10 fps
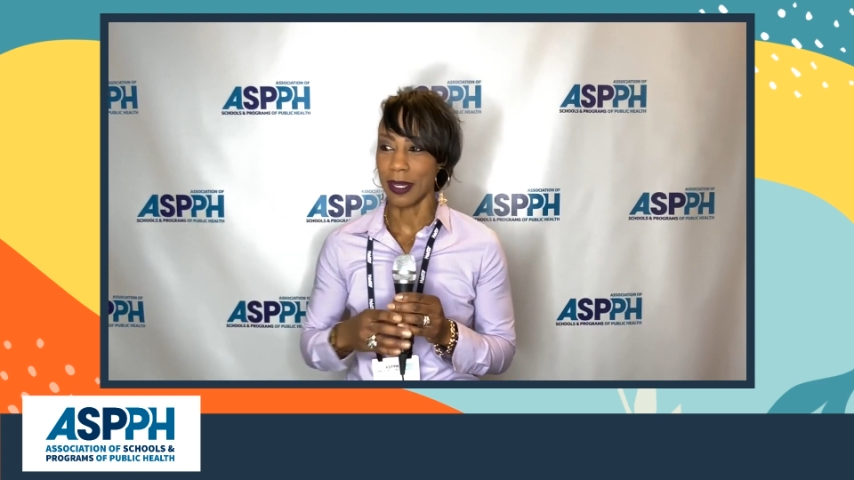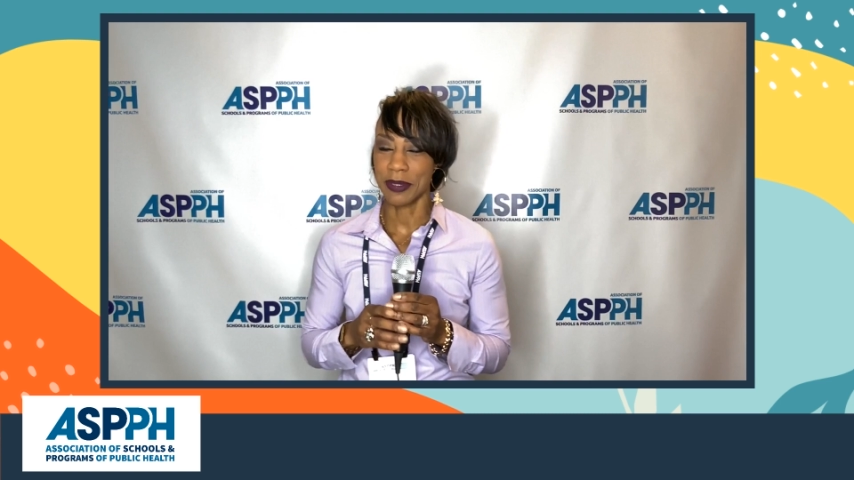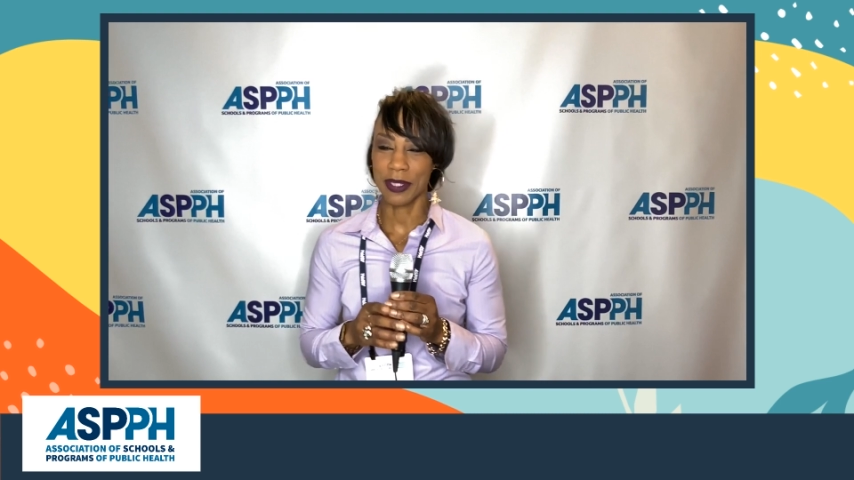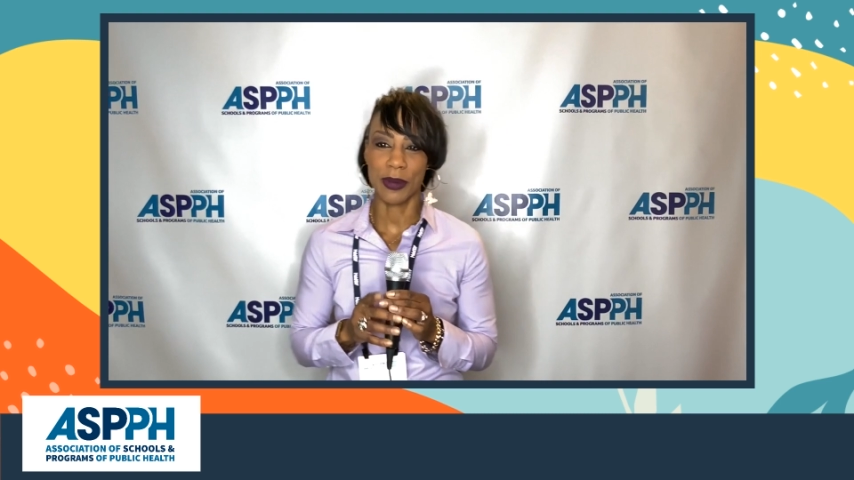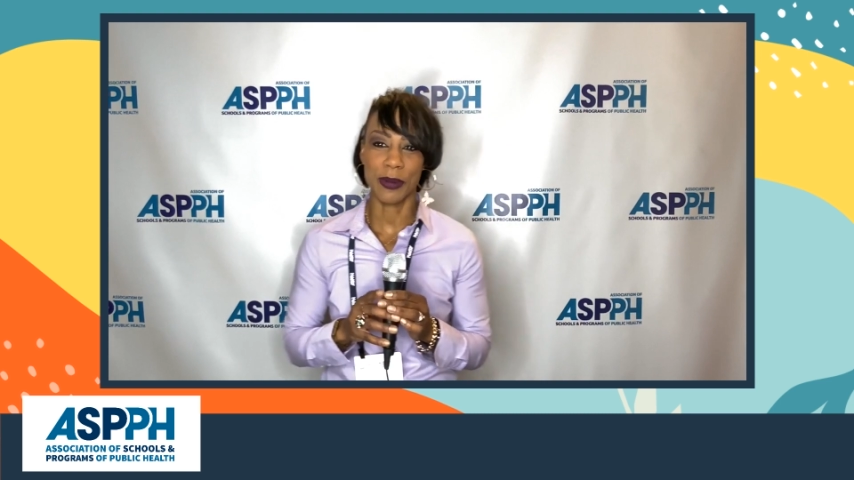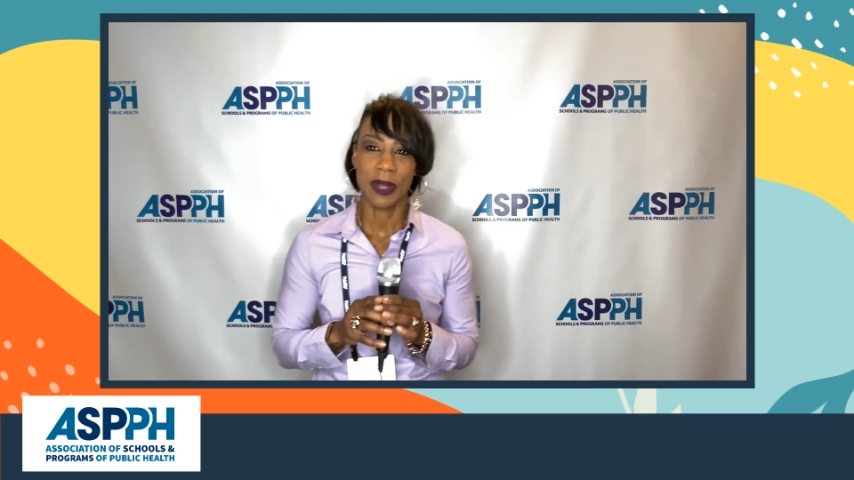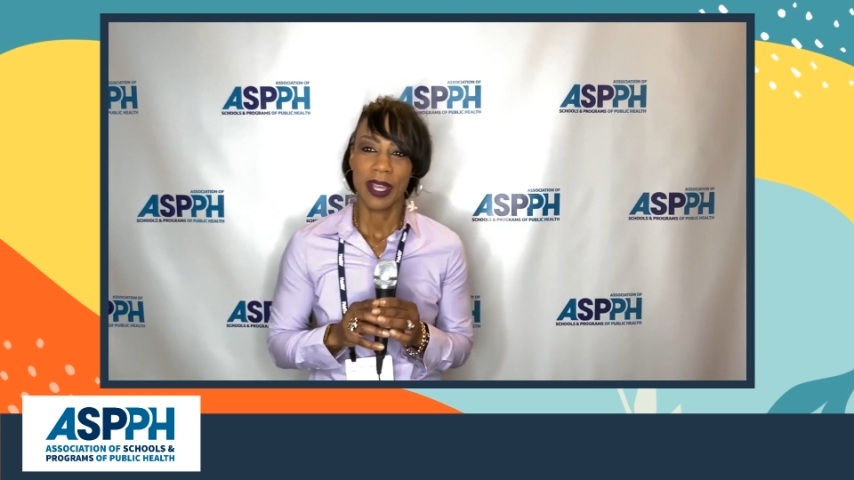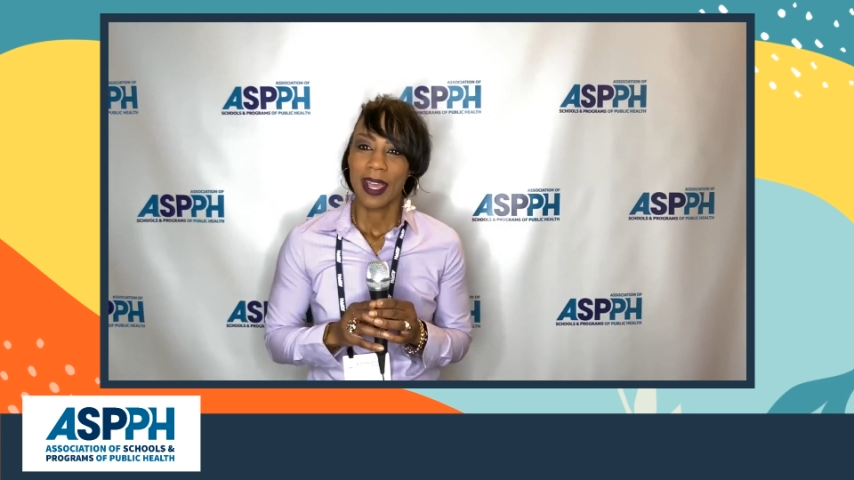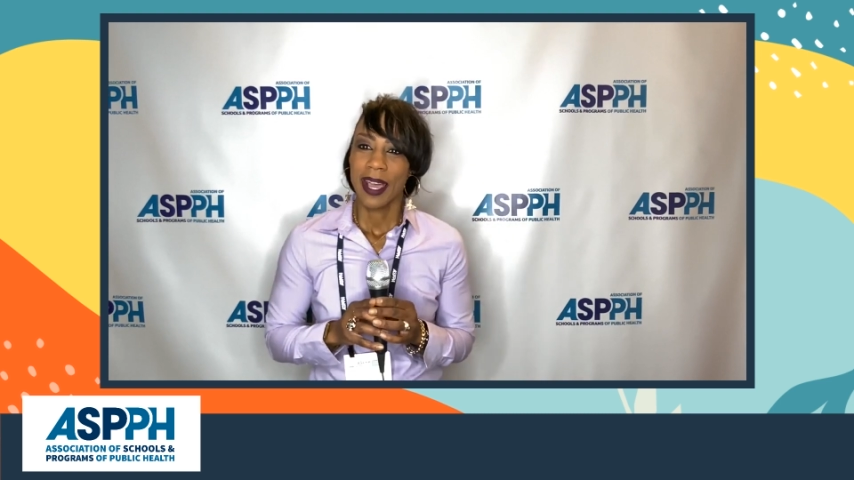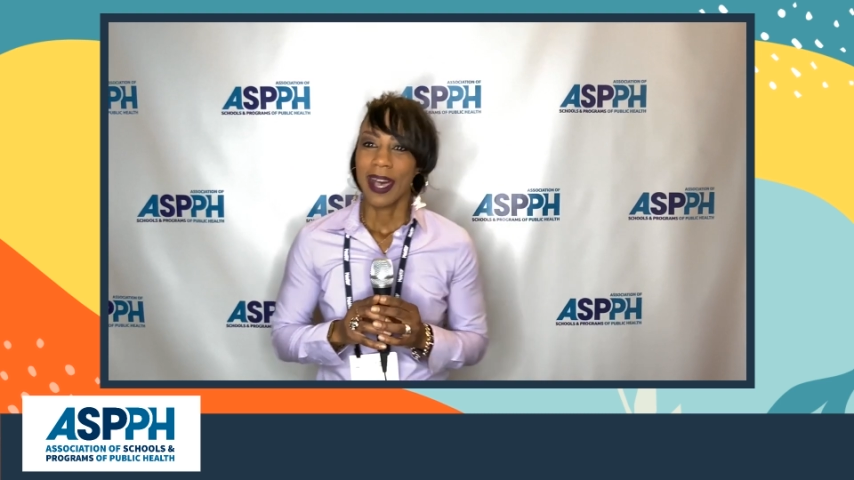So
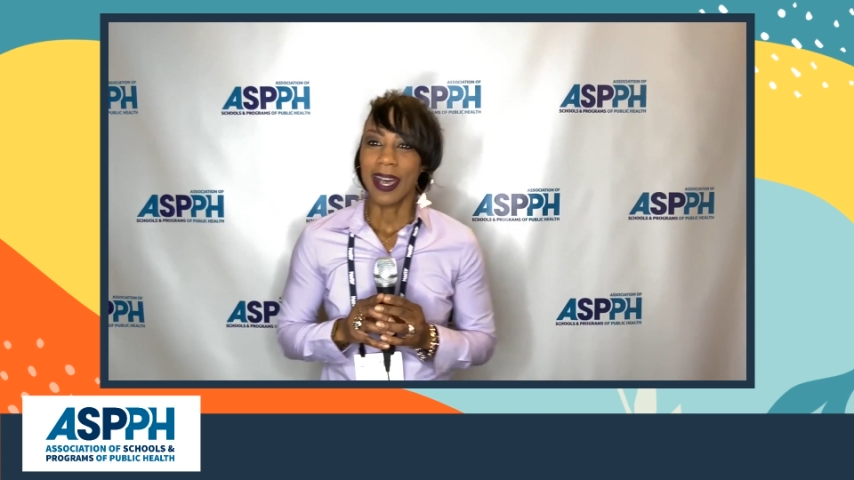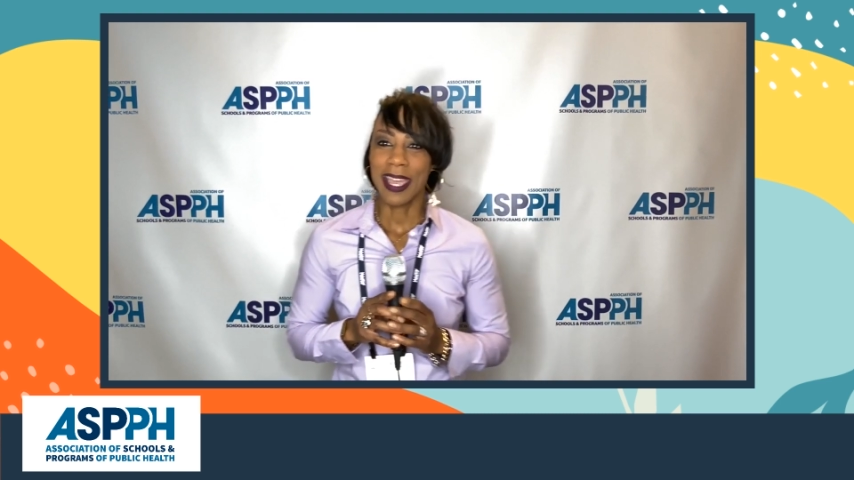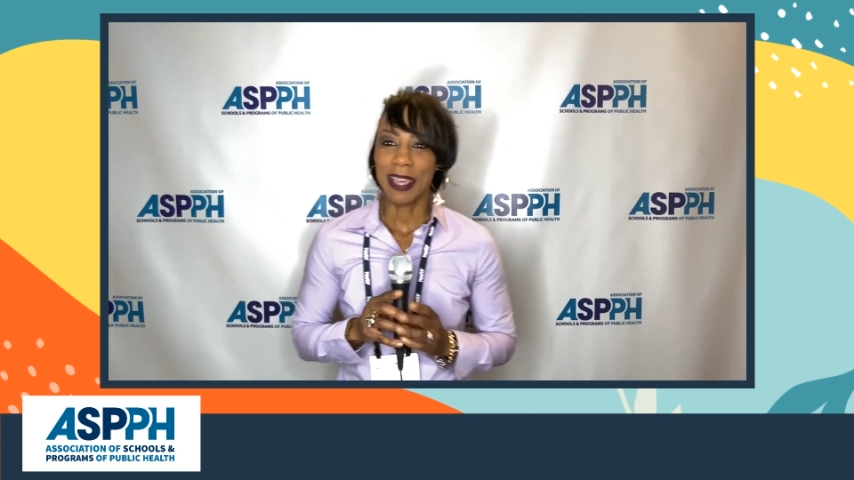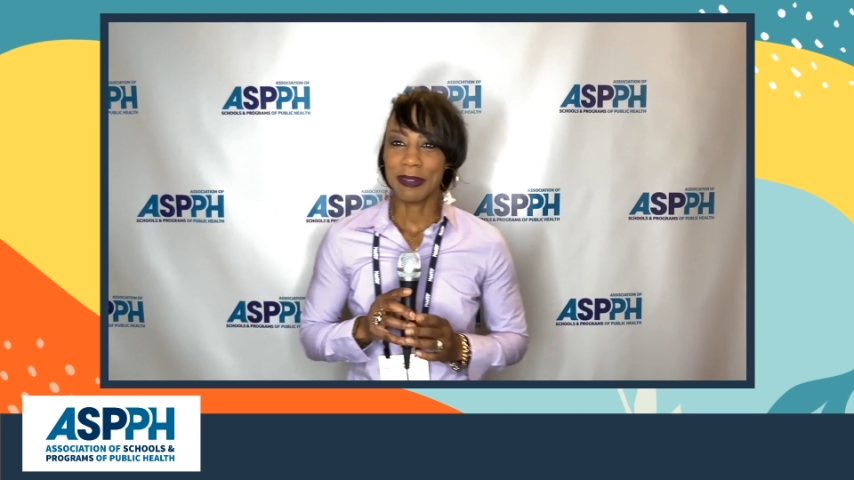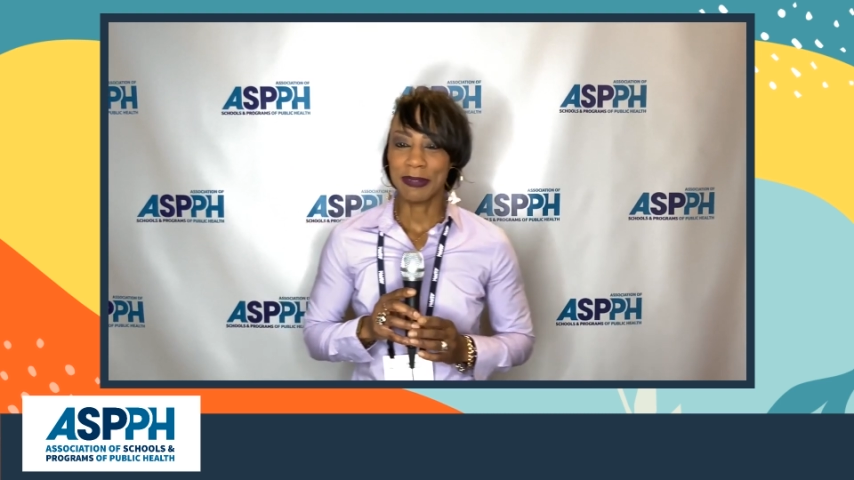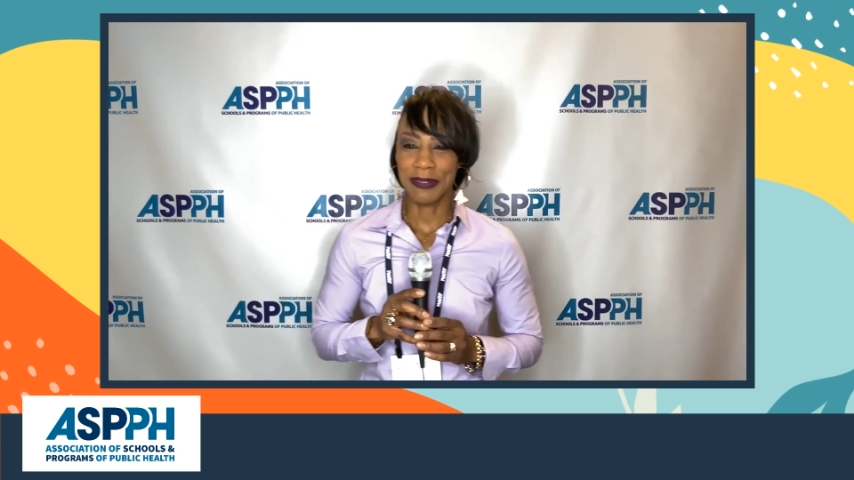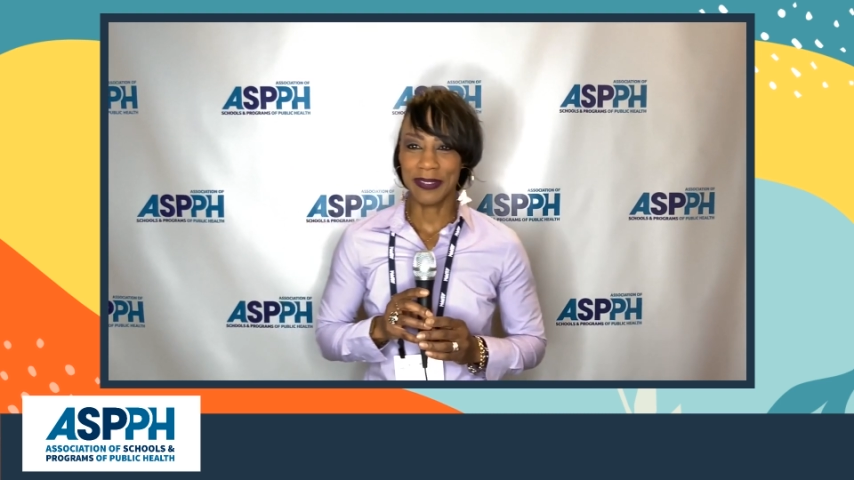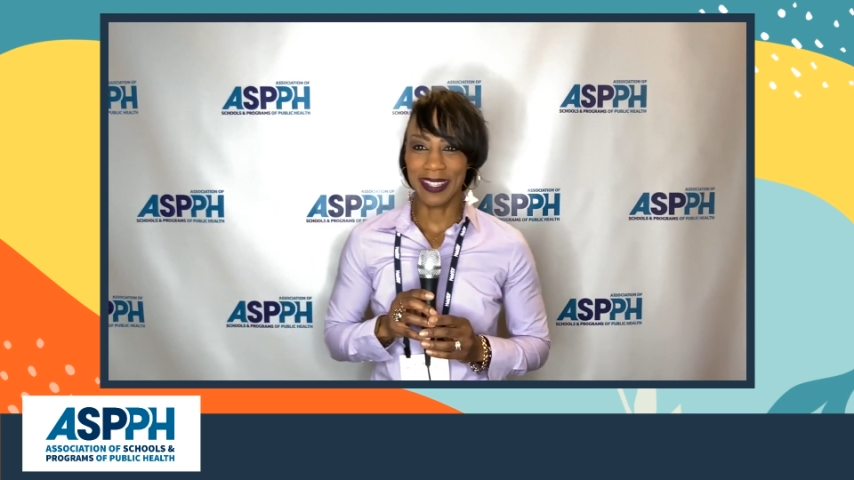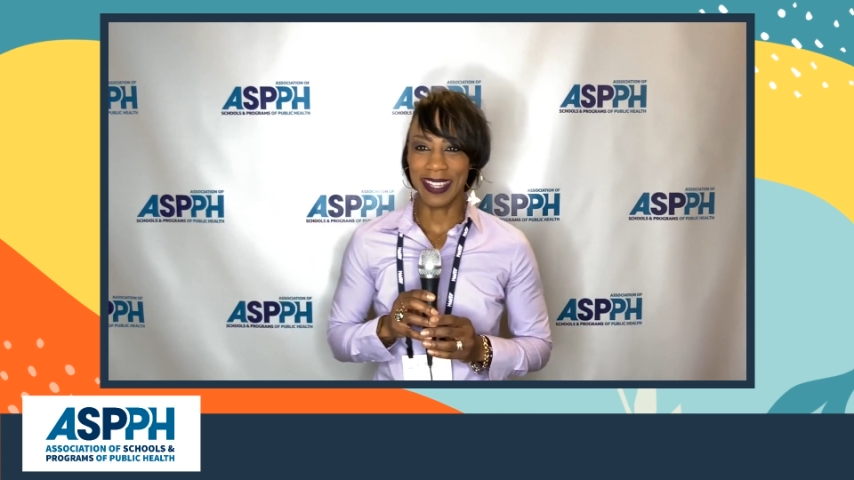I have